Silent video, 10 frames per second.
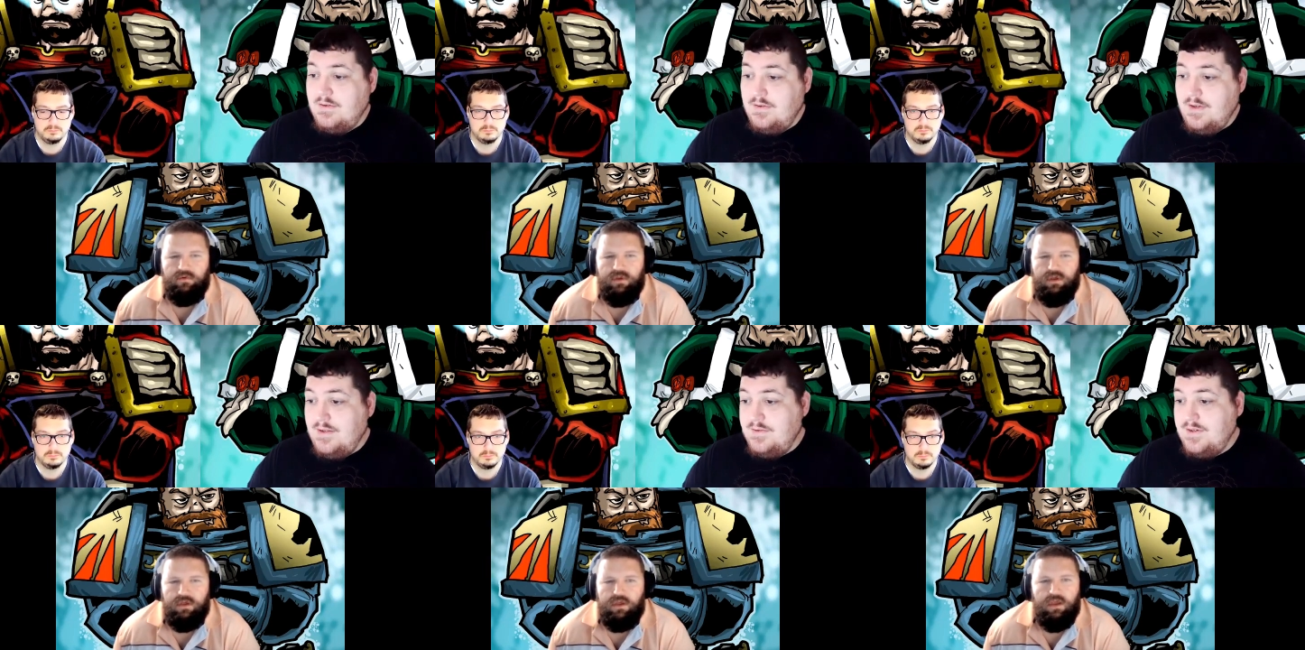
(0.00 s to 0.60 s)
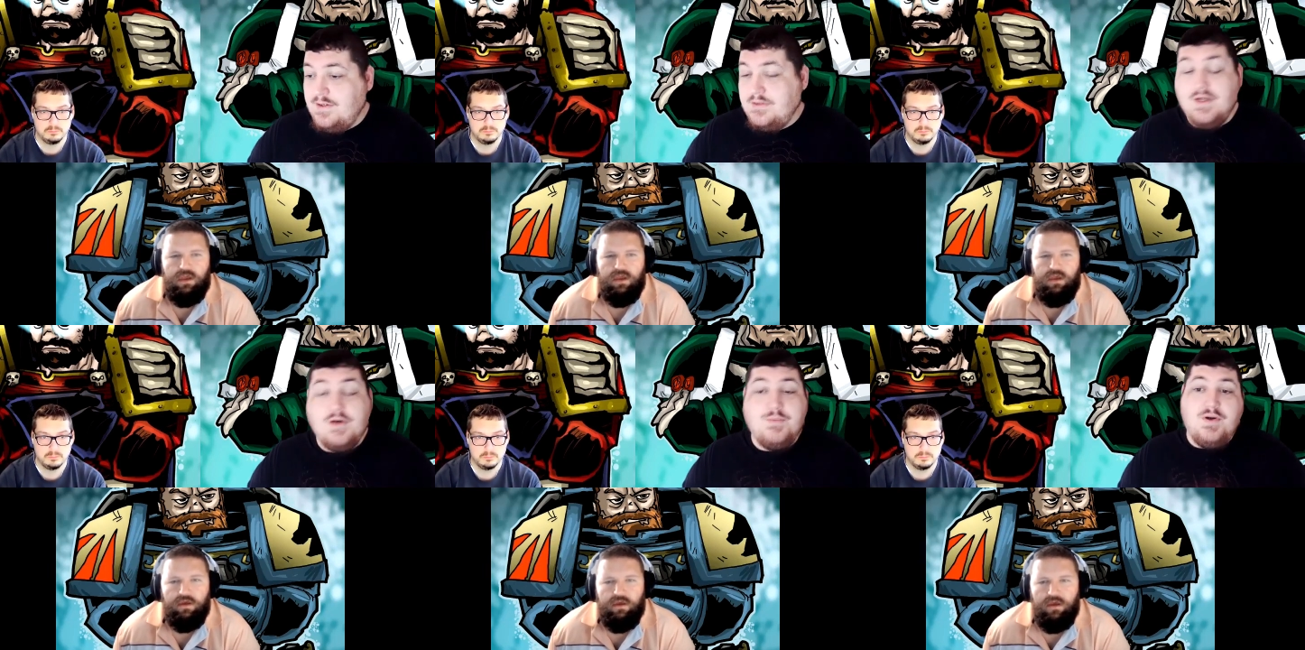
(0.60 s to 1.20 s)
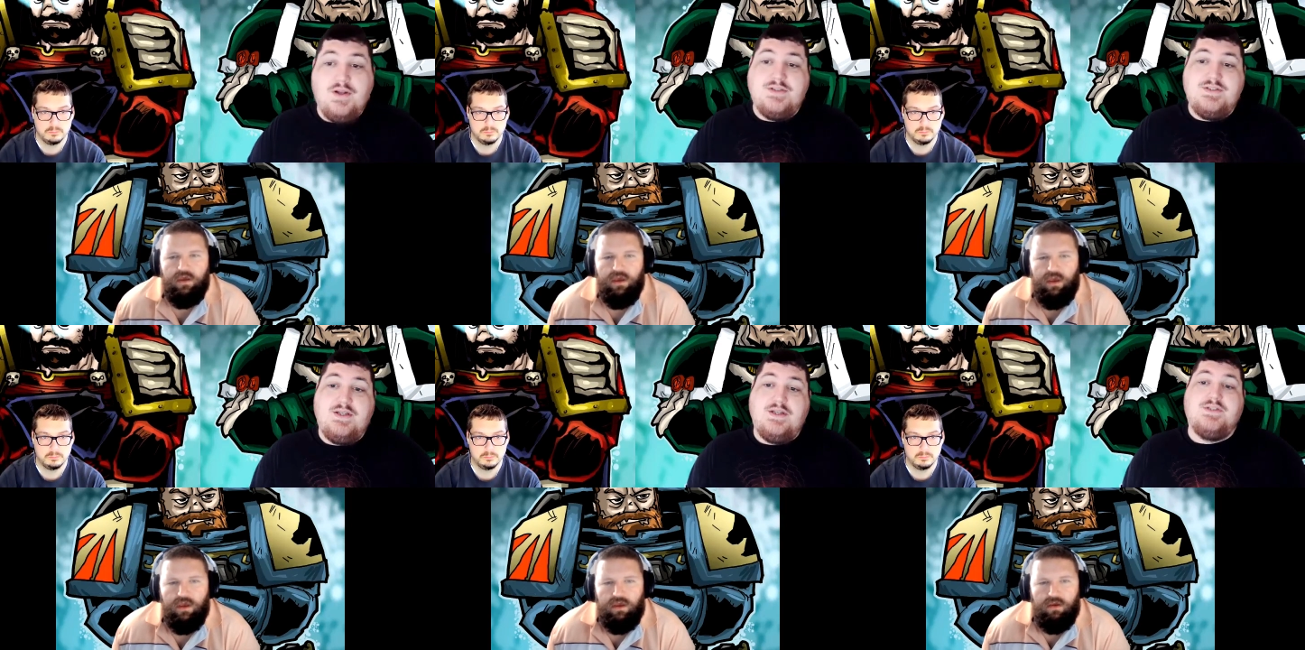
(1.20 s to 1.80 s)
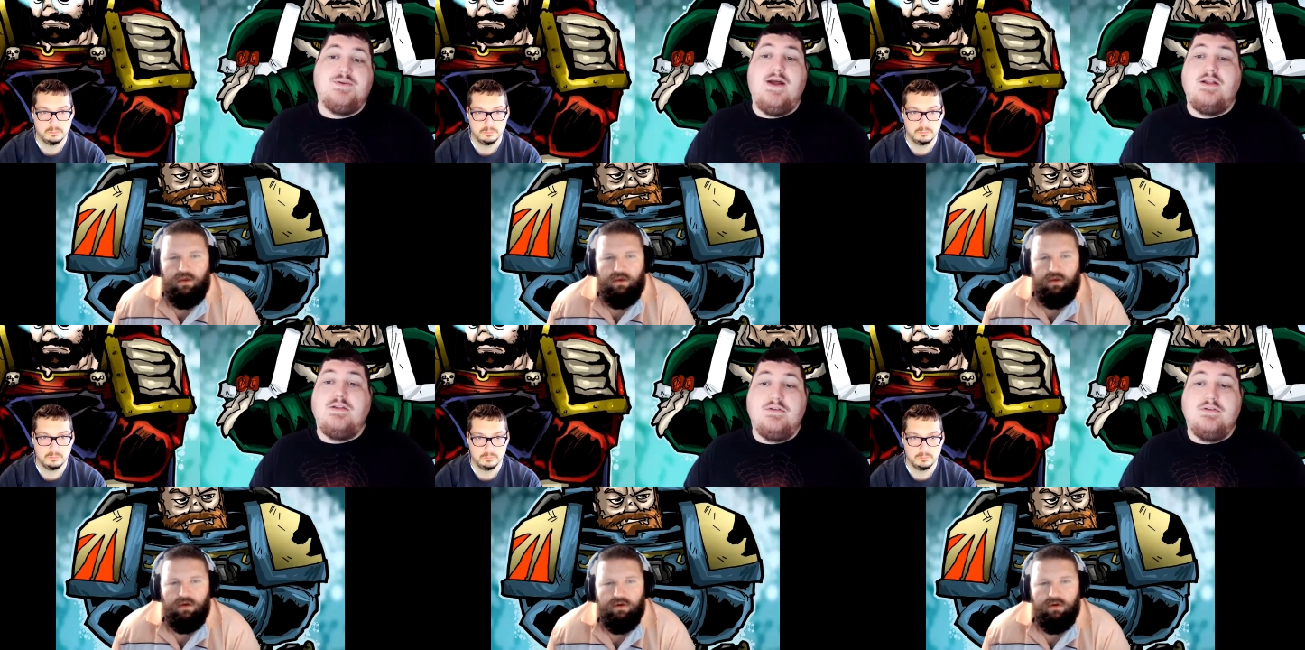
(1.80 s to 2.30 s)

Speaker 1: Yeah, they're they're a pretty insidious threat.